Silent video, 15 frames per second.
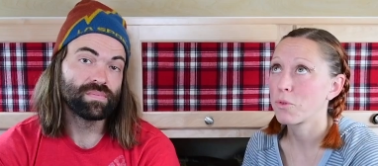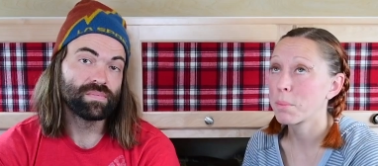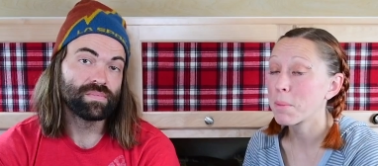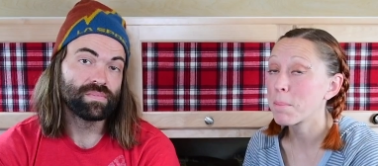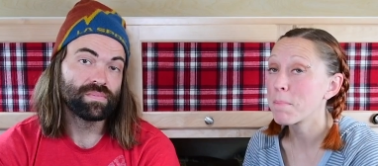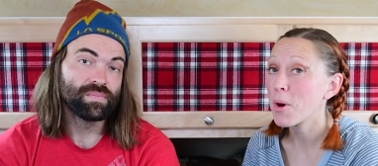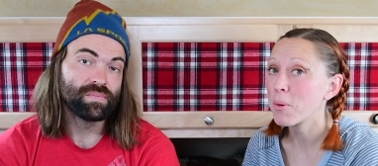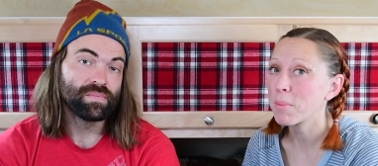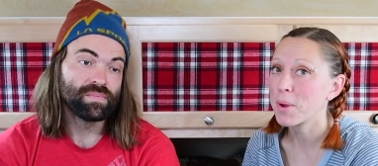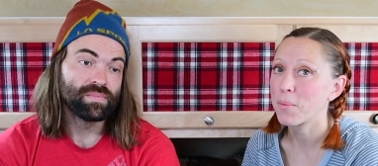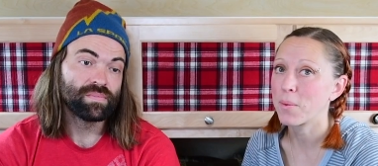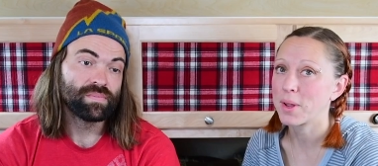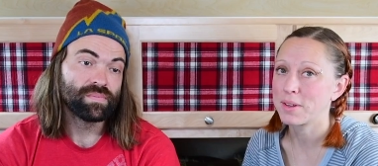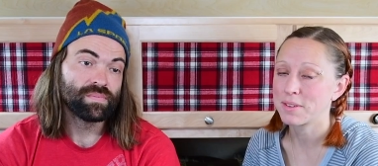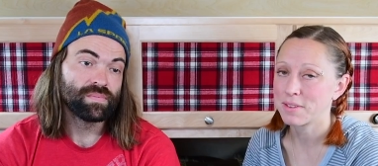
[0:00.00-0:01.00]
Speaker 1: From the moment
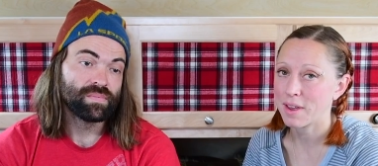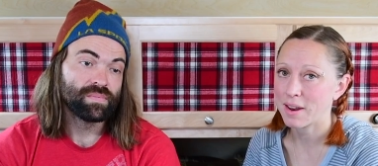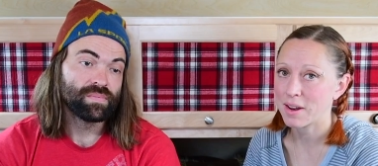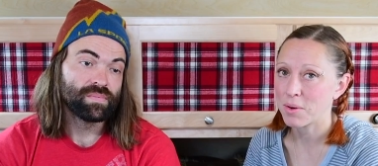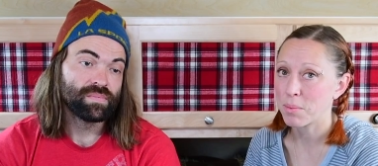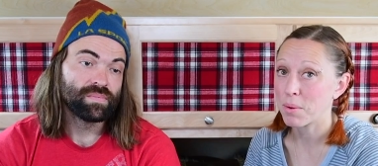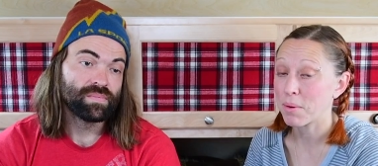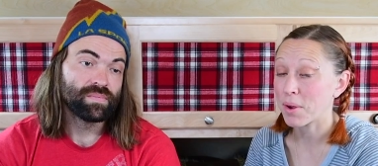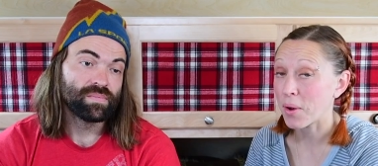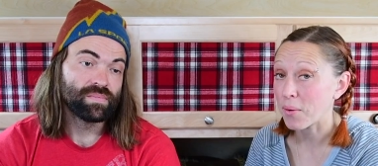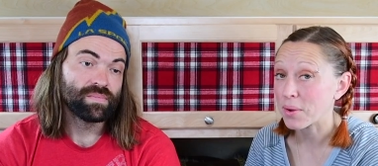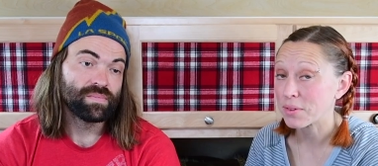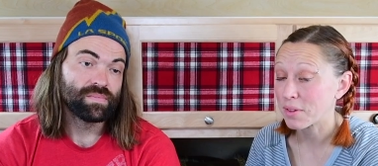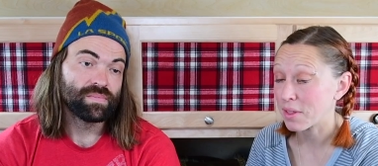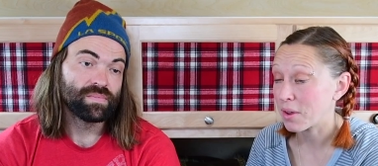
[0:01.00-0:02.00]
we decided we were
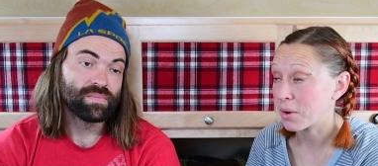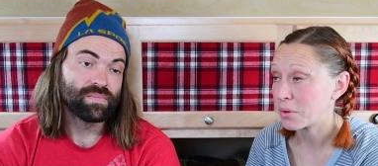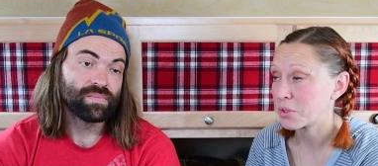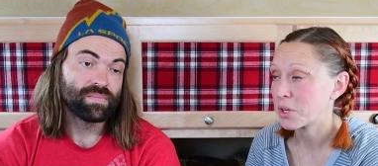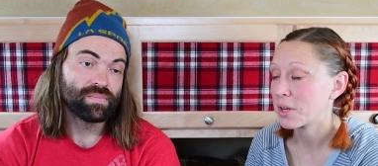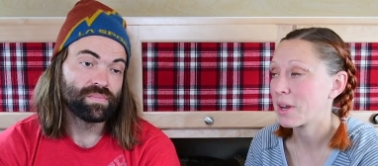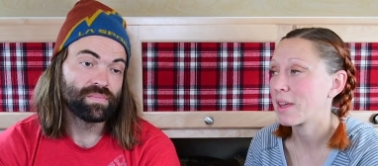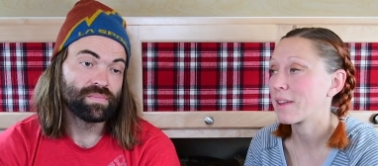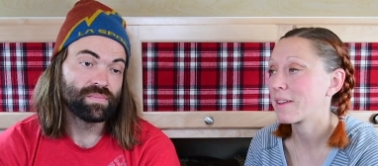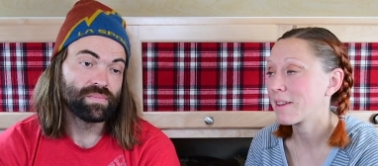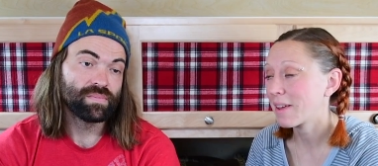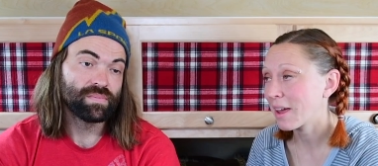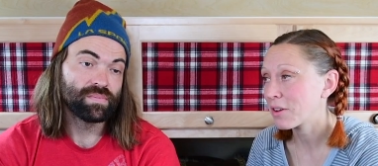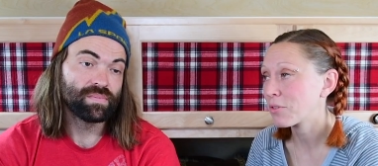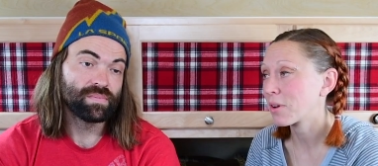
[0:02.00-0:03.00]
going to the ocean,
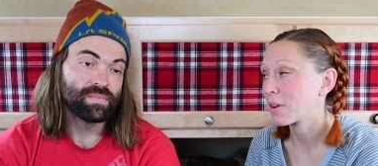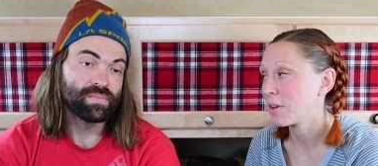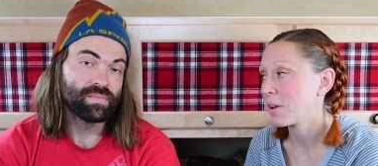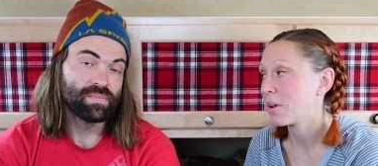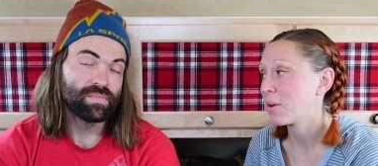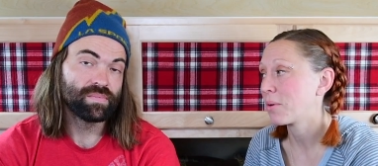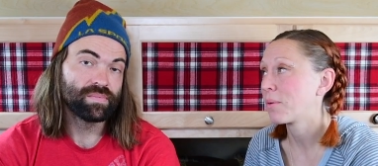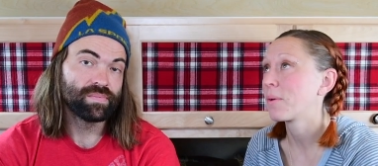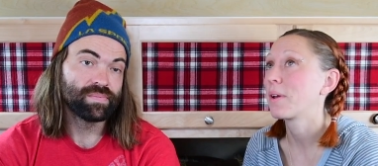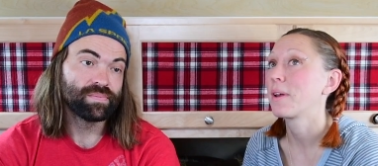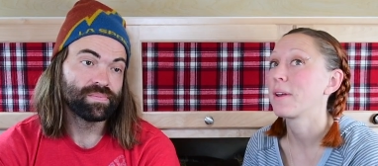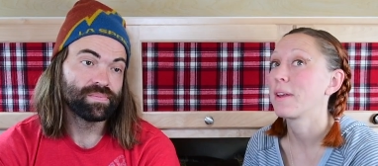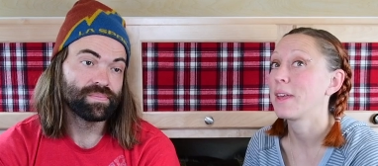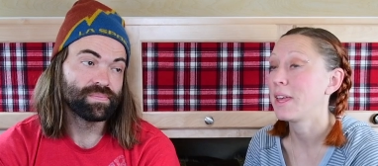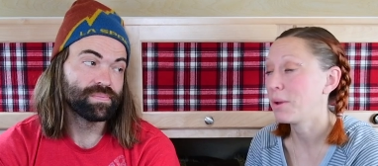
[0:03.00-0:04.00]
Kendrick knew
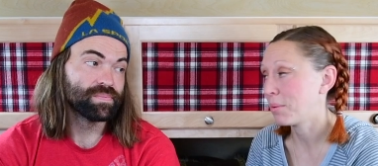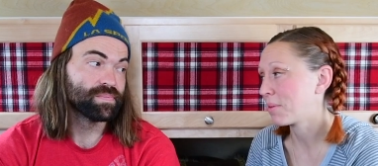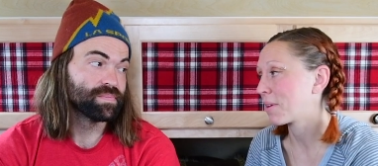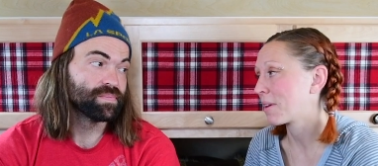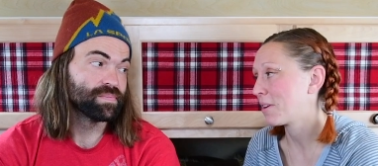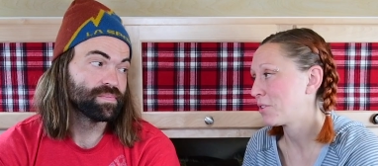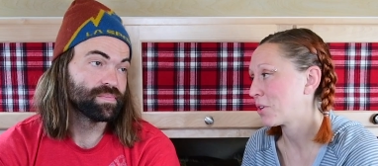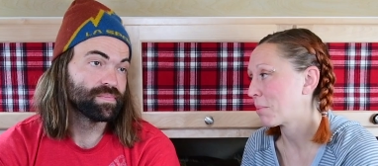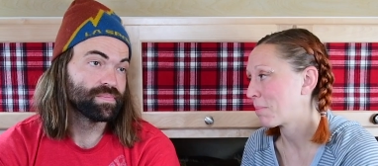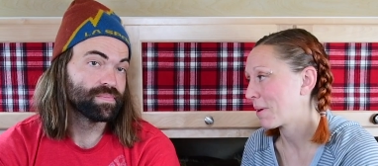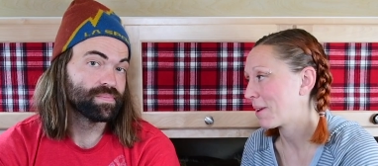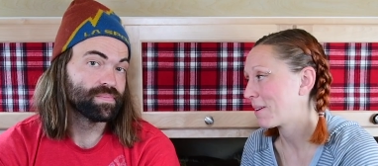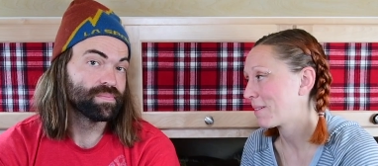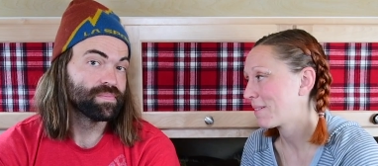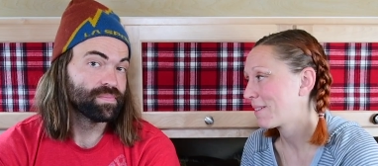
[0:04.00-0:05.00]
he was going to jump
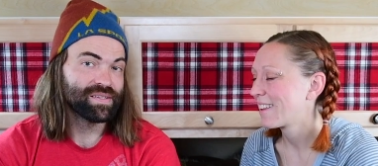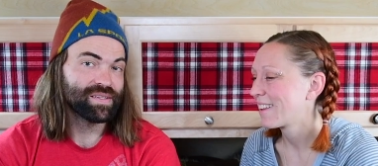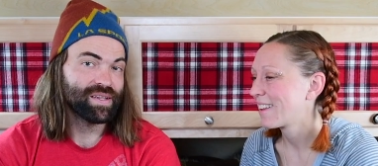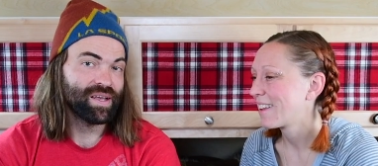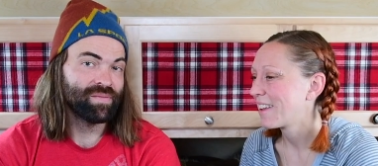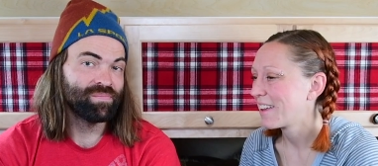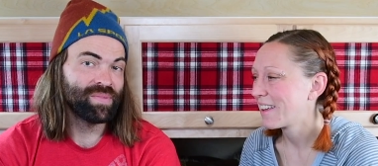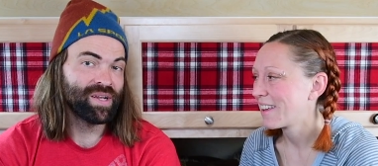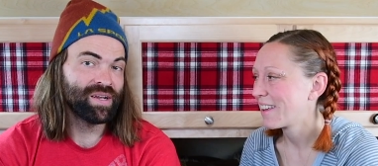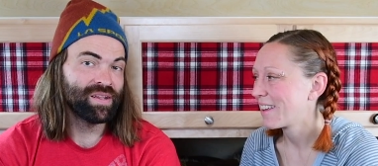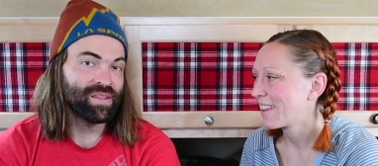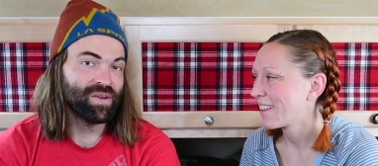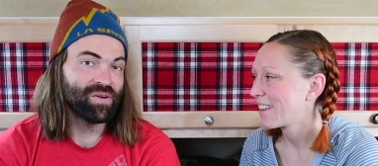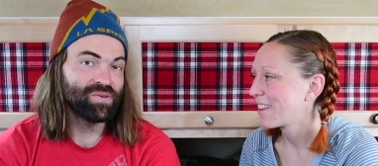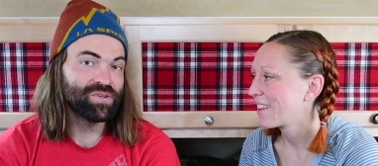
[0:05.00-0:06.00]
in.
Speaker 2: I've been
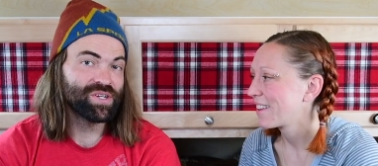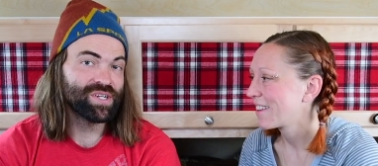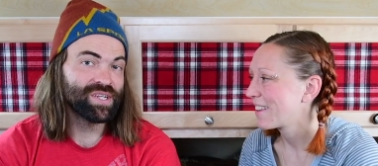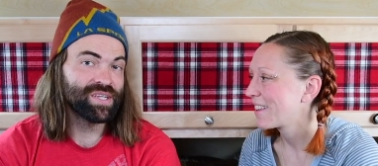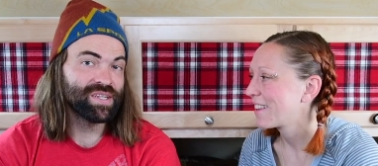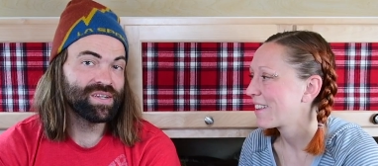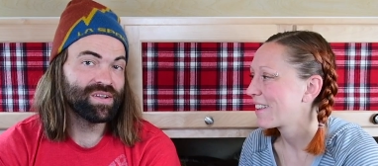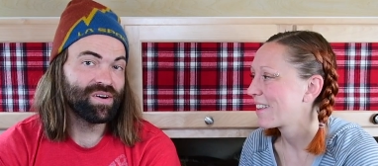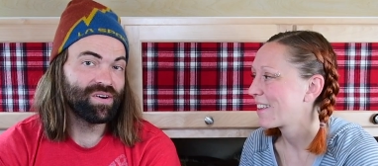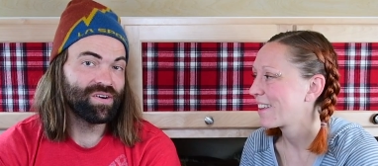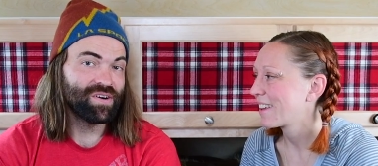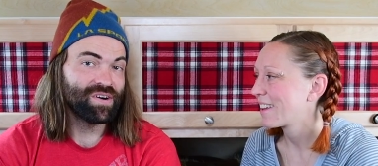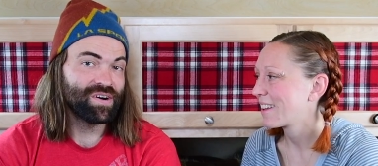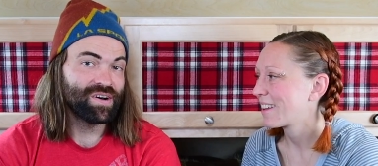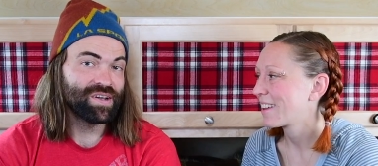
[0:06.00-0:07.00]
in the ocean
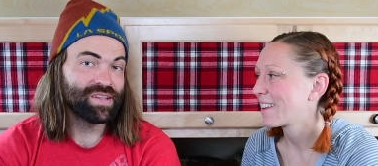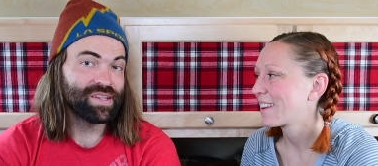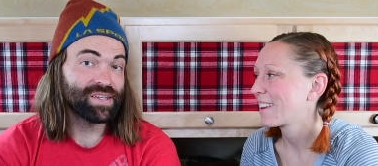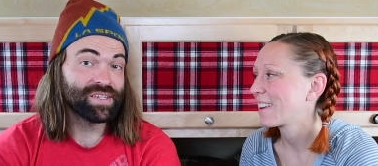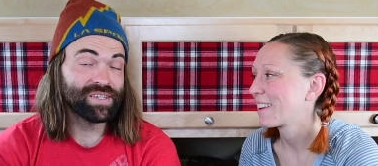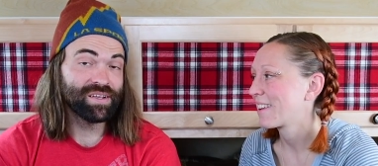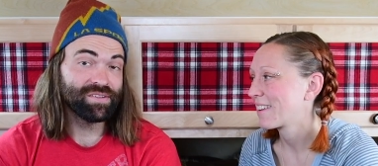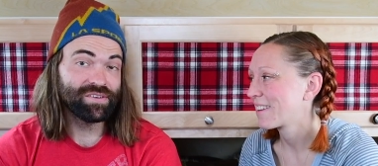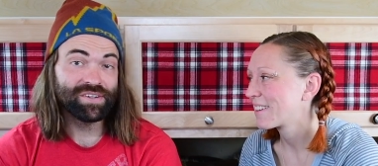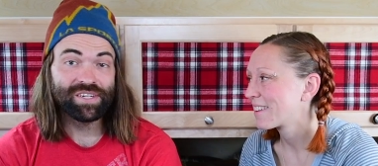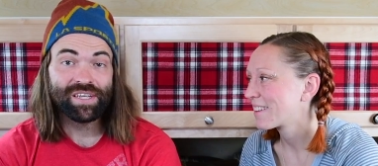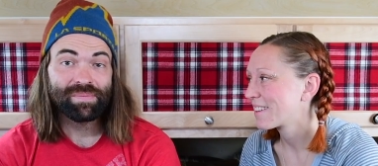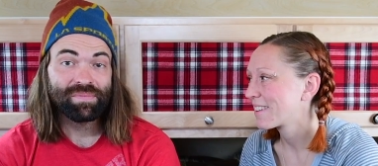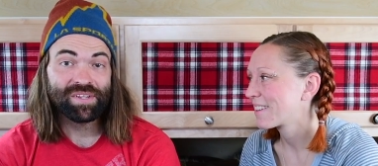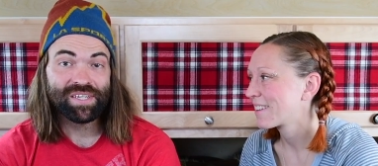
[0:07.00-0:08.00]
on the southern
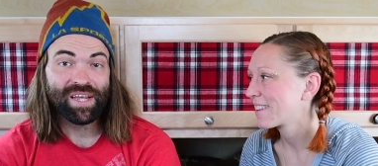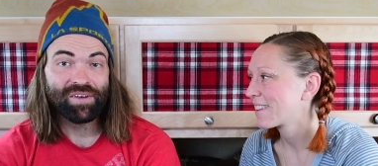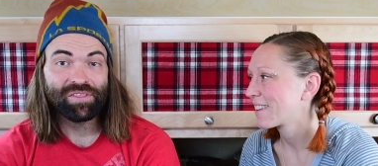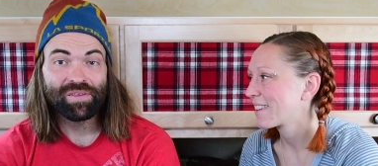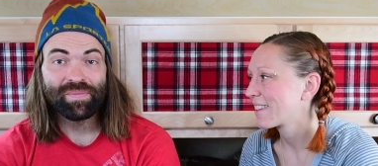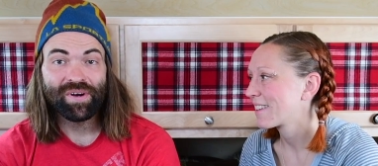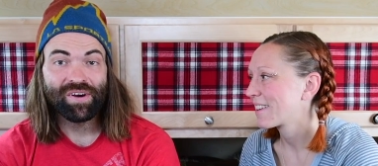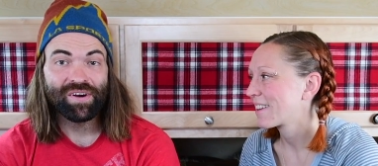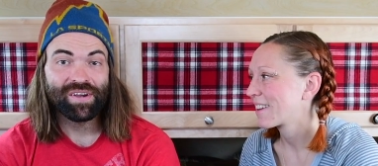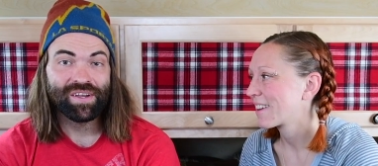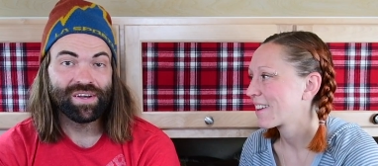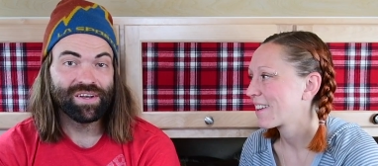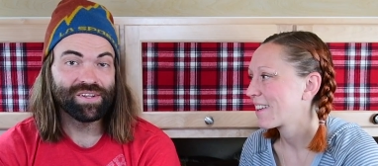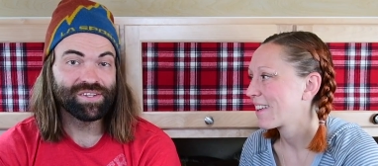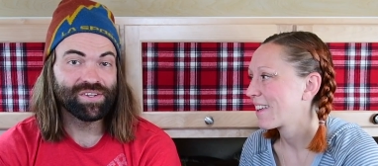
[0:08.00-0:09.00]
tip of South
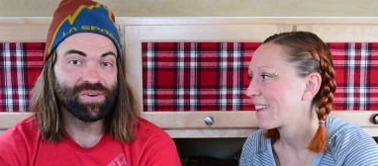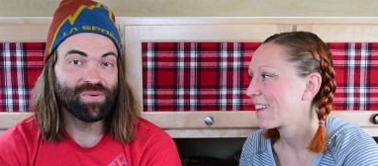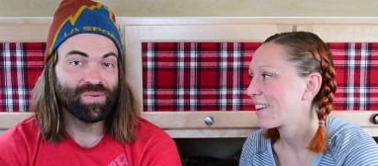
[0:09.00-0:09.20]
America, so